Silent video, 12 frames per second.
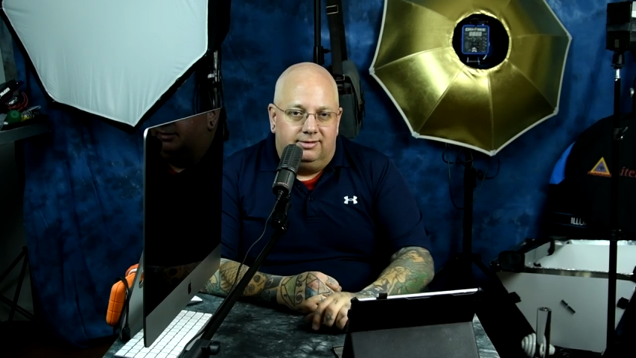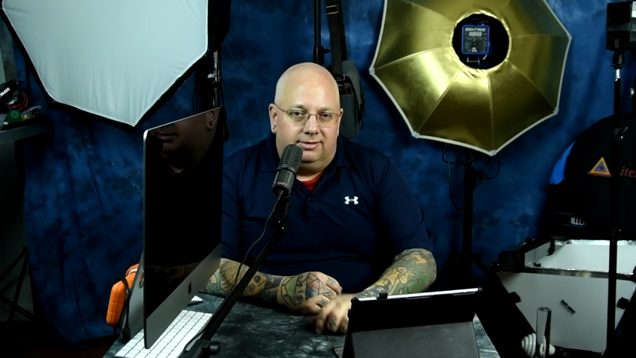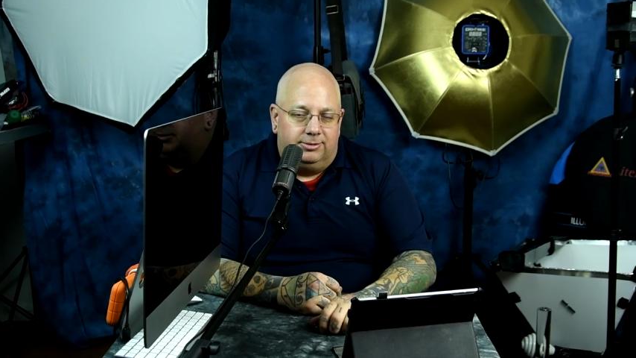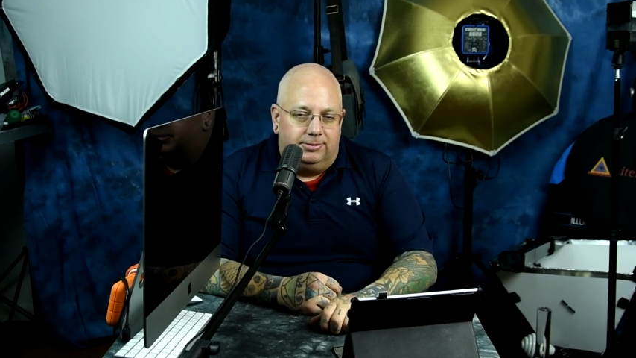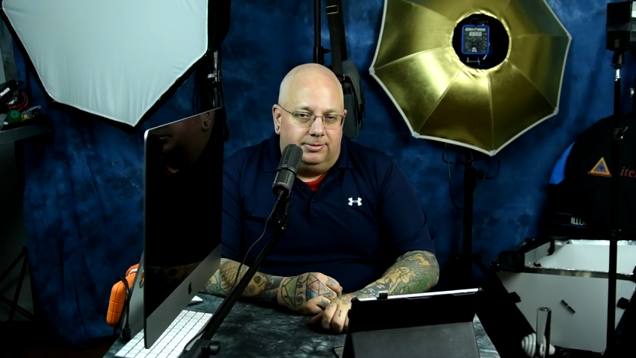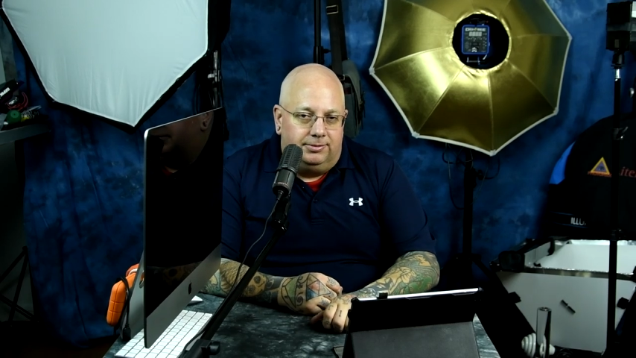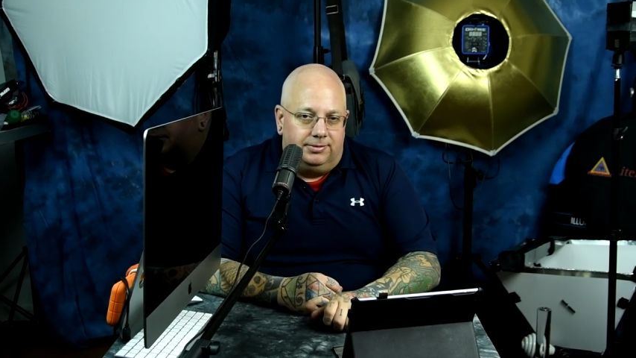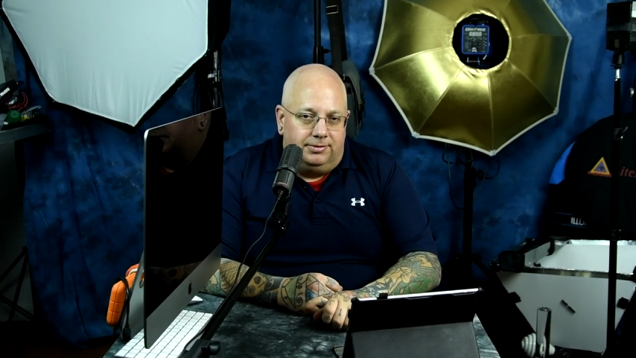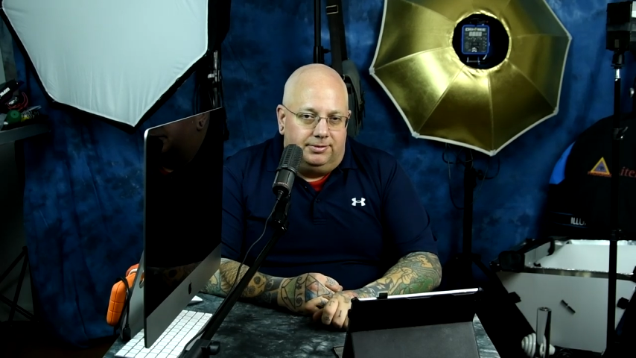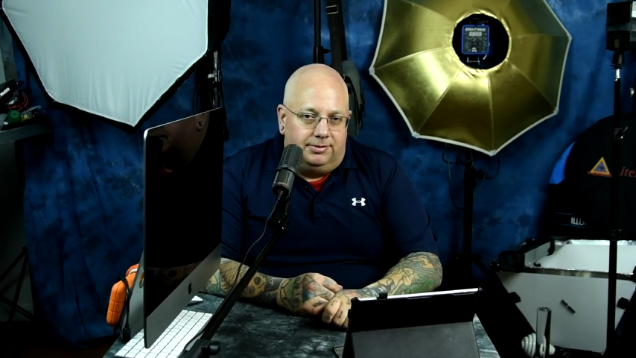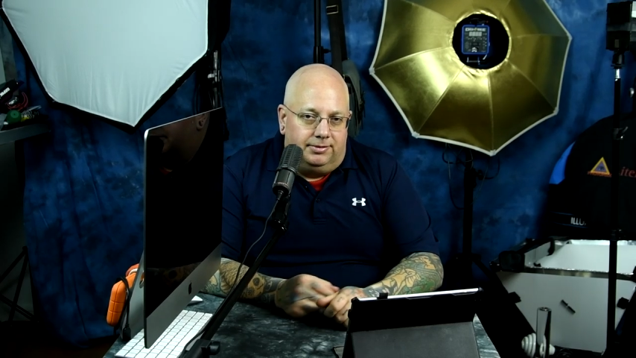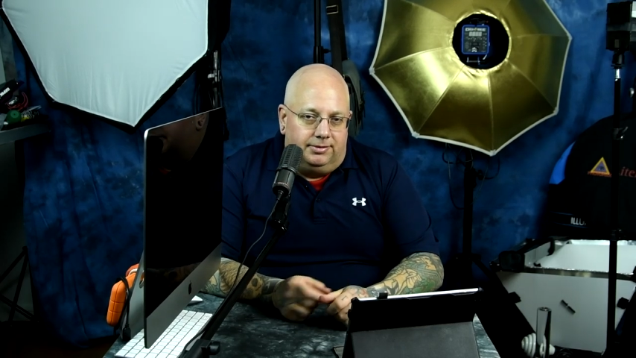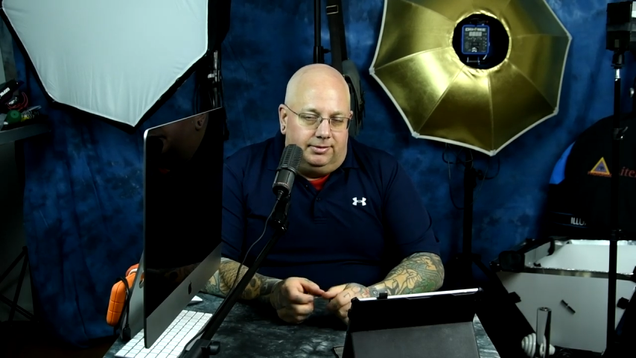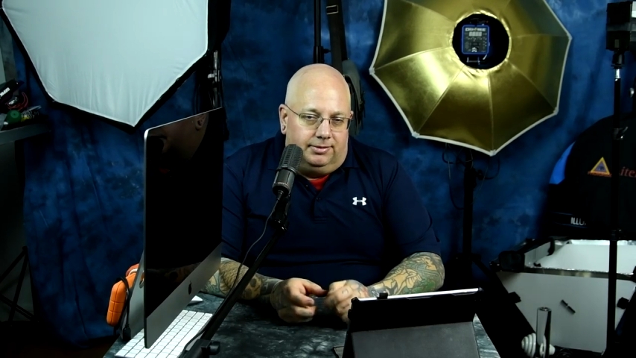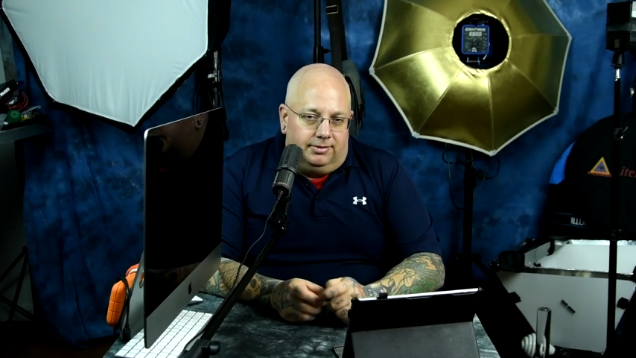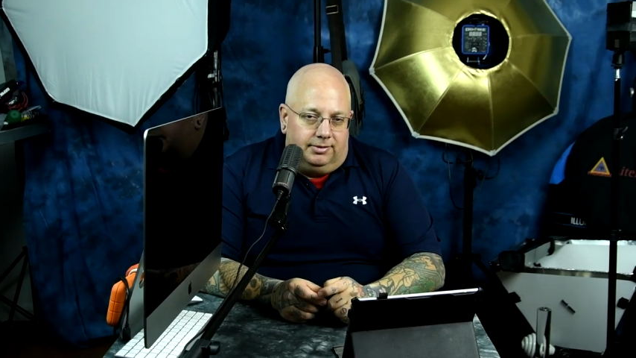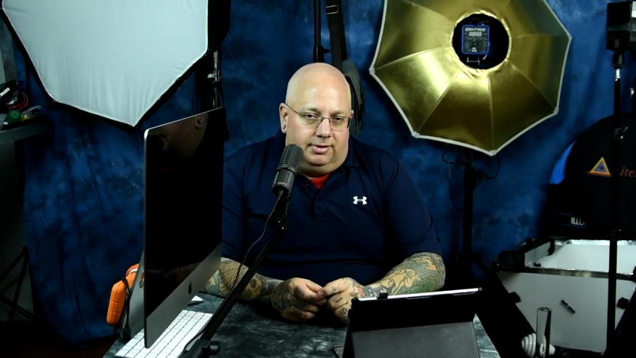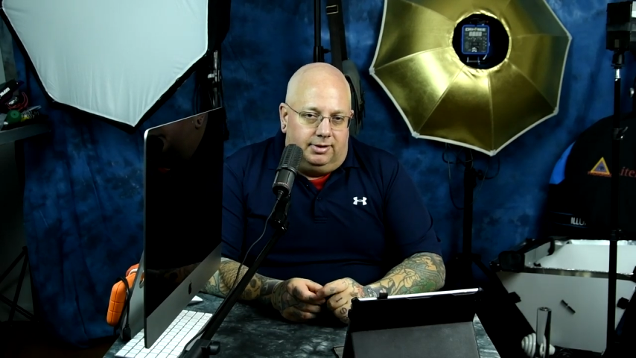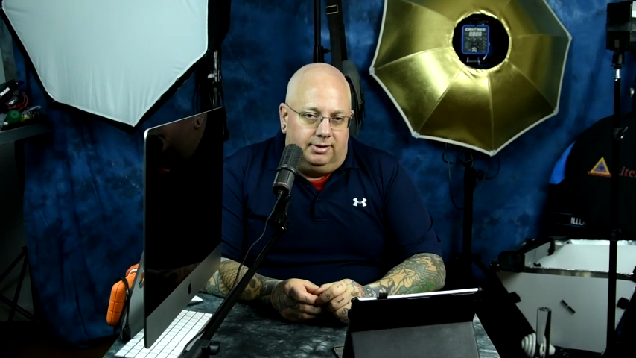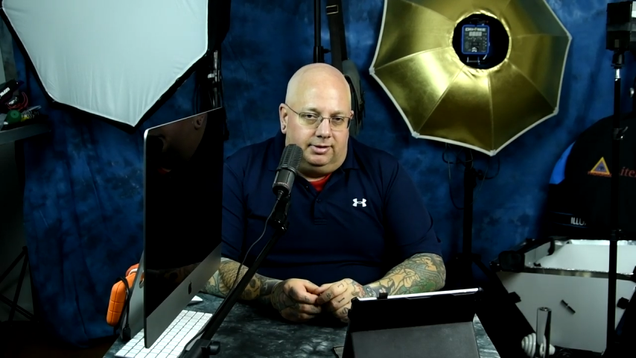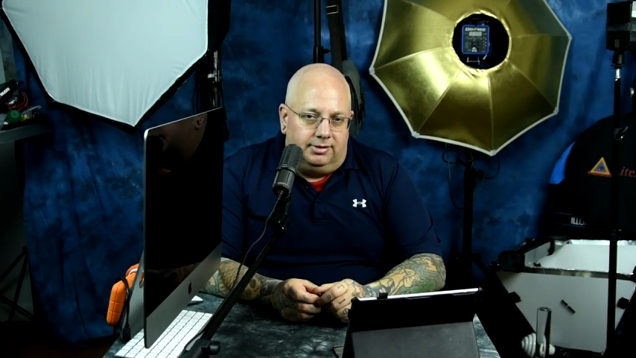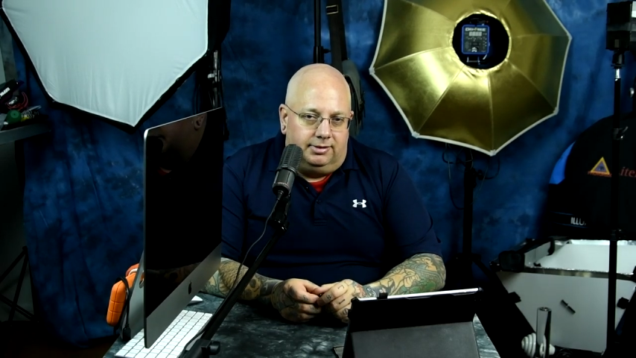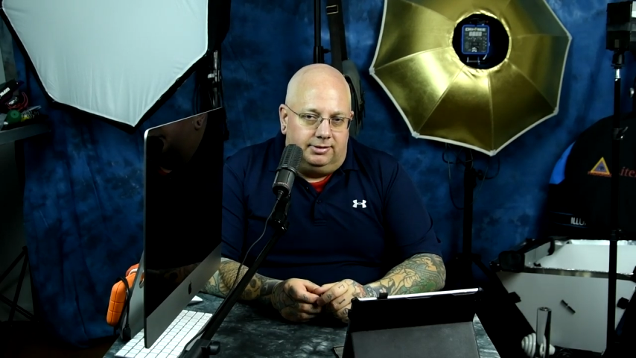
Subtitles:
No one is speaking in this clip.